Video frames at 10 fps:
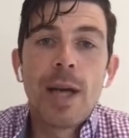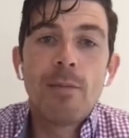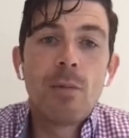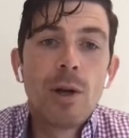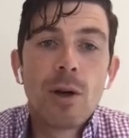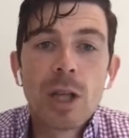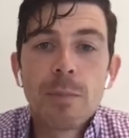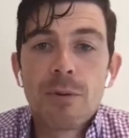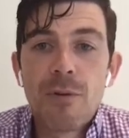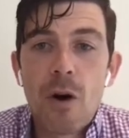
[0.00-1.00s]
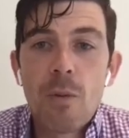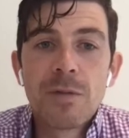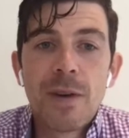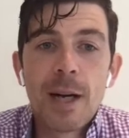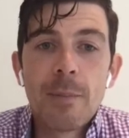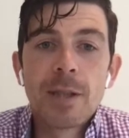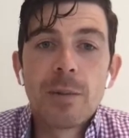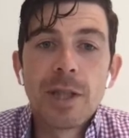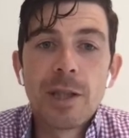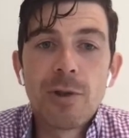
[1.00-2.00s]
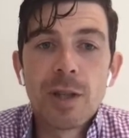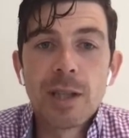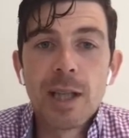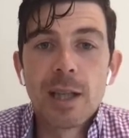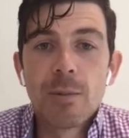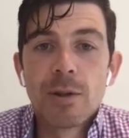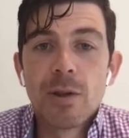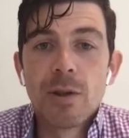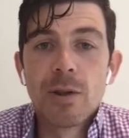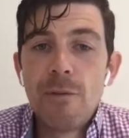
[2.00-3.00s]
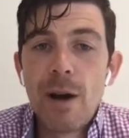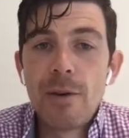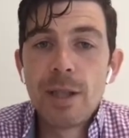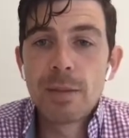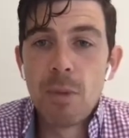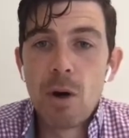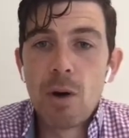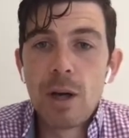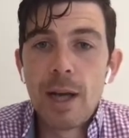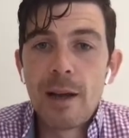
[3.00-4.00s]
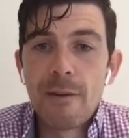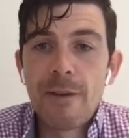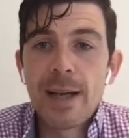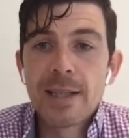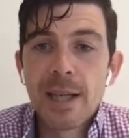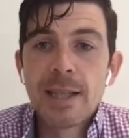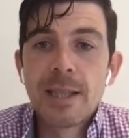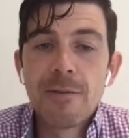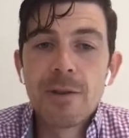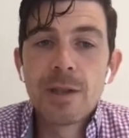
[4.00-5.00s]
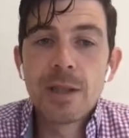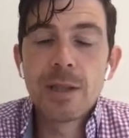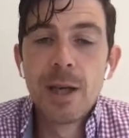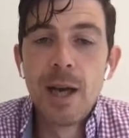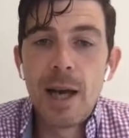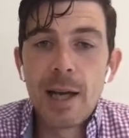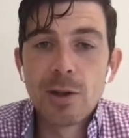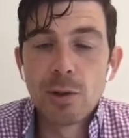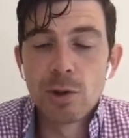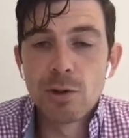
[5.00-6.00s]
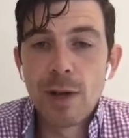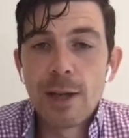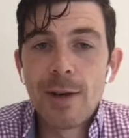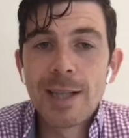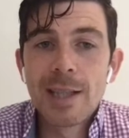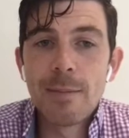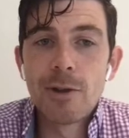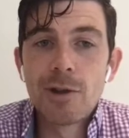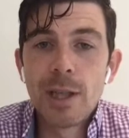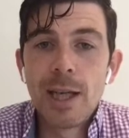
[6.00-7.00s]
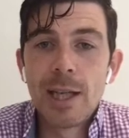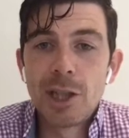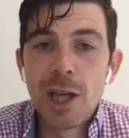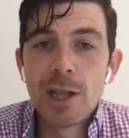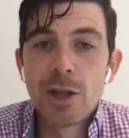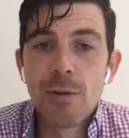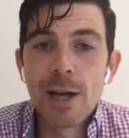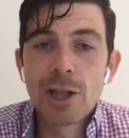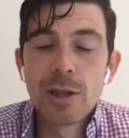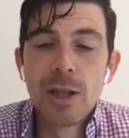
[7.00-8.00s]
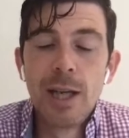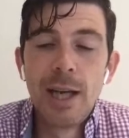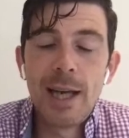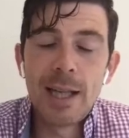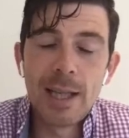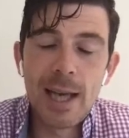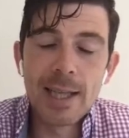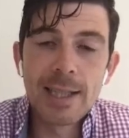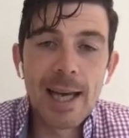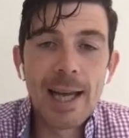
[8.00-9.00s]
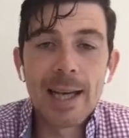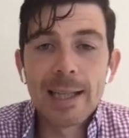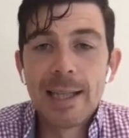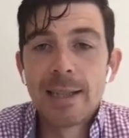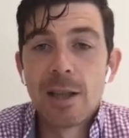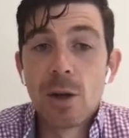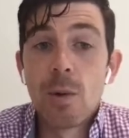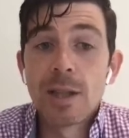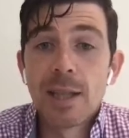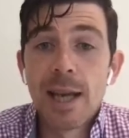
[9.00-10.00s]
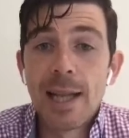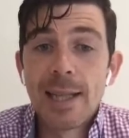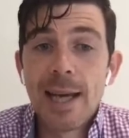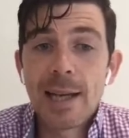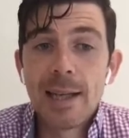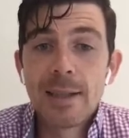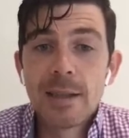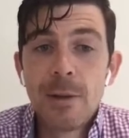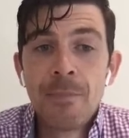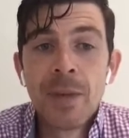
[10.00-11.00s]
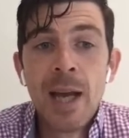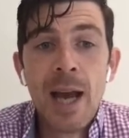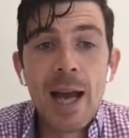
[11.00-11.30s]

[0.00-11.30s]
So again, when we look at the performance variables, it was interesting that there was very small effect size differences. So there was greater asymmetry in change direction in the ACL athletes than there was in the healthy athletes.